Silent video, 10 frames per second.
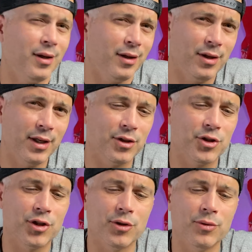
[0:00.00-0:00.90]
You can get the
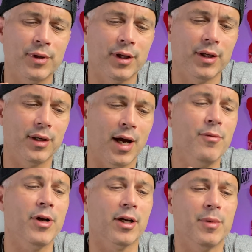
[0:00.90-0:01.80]
shoe, and I
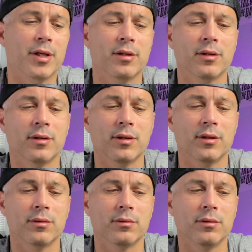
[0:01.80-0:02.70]
recommend
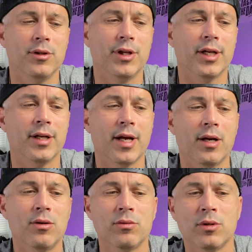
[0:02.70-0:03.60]
you get it
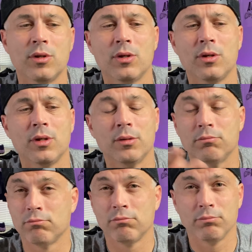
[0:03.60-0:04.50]
now
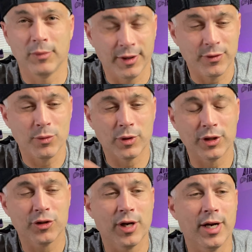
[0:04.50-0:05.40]
if you want
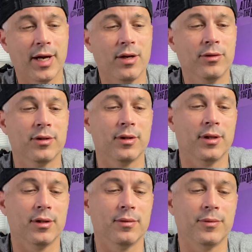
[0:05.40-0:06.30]
to try it out.
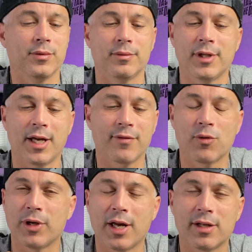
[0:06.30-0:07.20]
Not
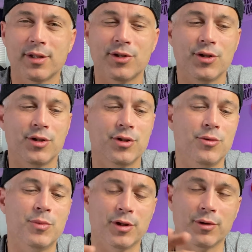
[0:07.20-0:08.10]
everyone has this issue,
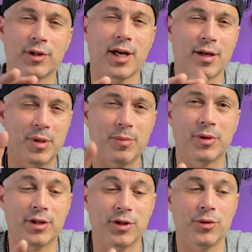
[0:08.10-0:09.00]
but there are a lot of people
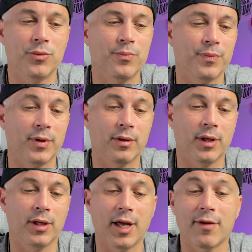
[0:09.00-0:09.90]
that do
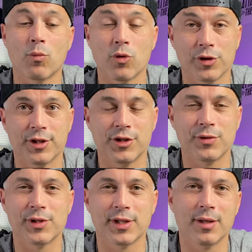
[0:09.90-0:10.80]
and have worse
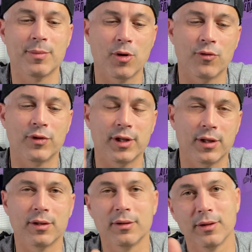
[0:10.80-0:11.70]
issues in them.
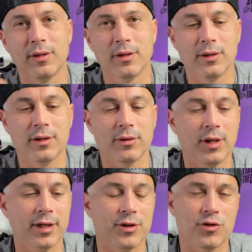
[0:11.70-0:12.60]
Hopefully,
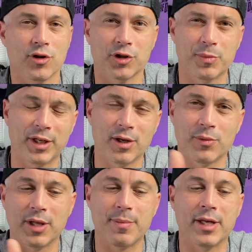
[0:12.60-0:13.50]
luck of the draw depending on
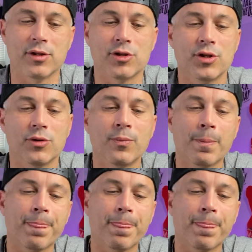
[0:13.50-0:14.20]
when they made the shoe.